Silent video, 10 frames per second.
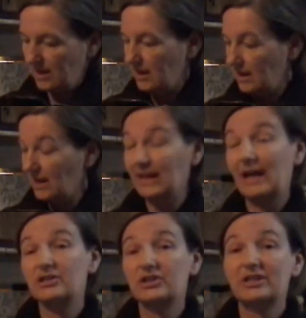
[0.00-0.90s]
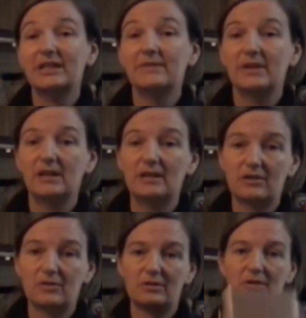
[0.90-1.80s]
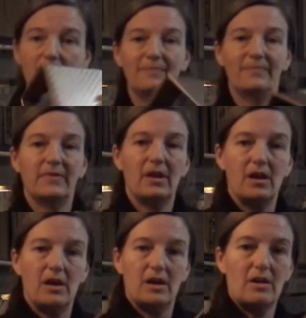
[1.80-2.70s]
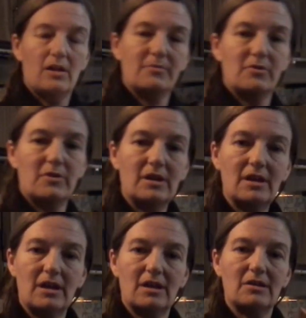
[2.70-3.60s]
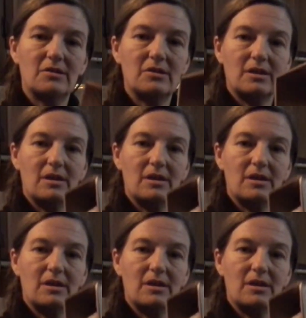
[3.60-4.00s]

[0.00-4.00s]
and I actually leave it in the Crisco. And all I'm doing is